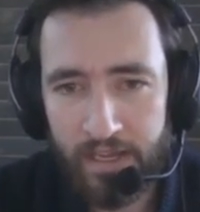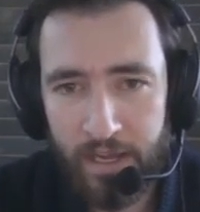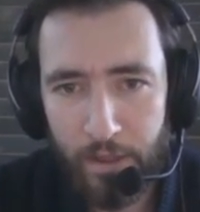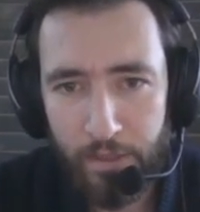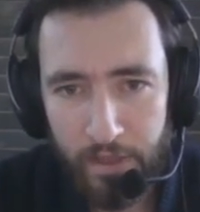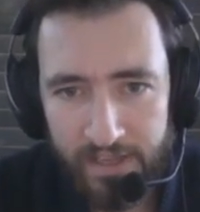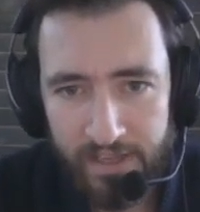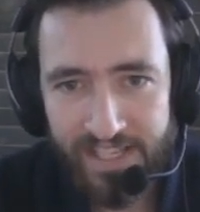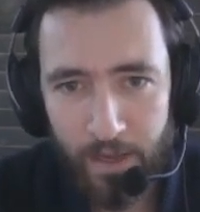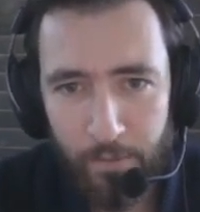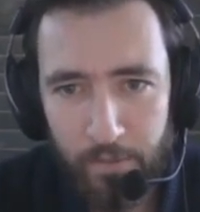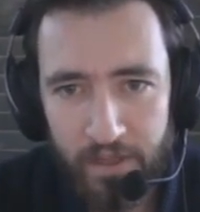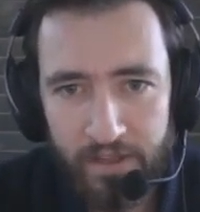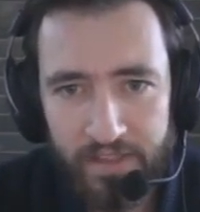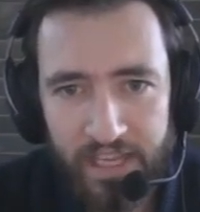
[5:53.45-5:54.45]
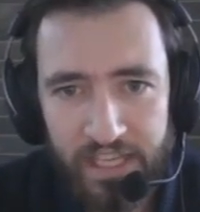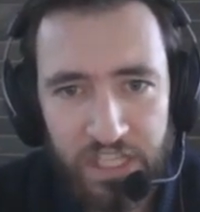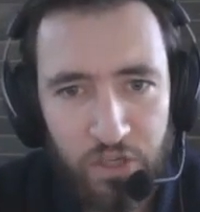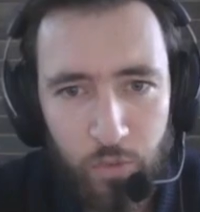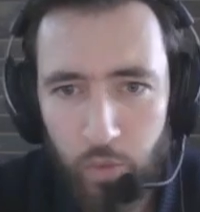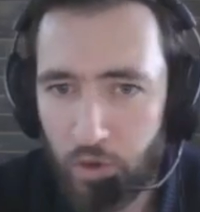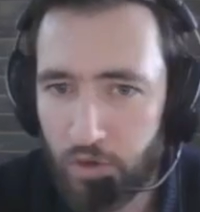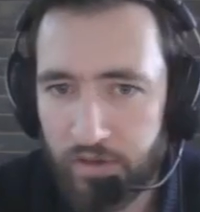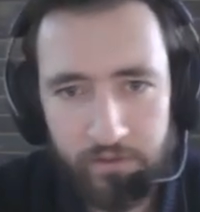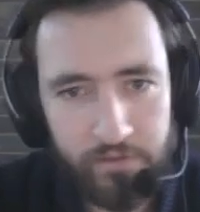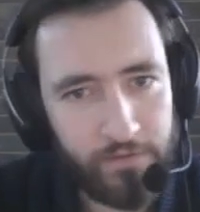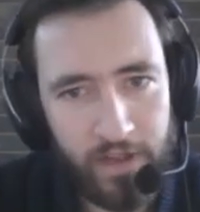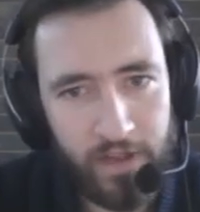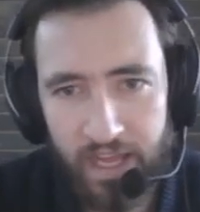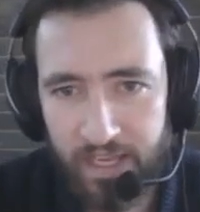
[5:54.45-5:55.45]
I think something that you wouldn't
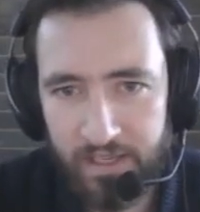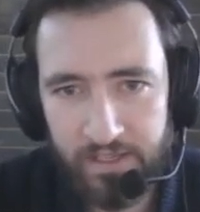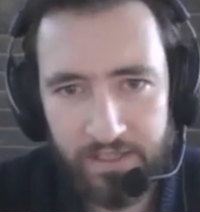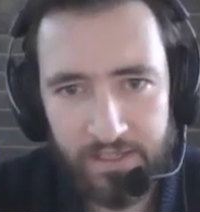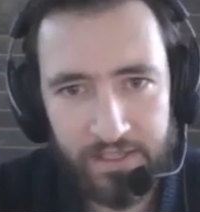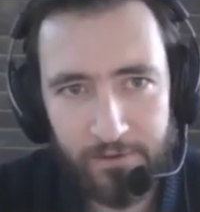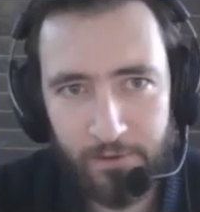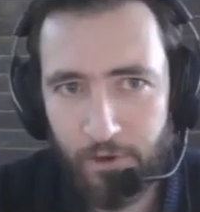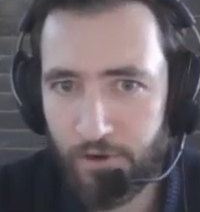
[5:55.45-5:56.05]
find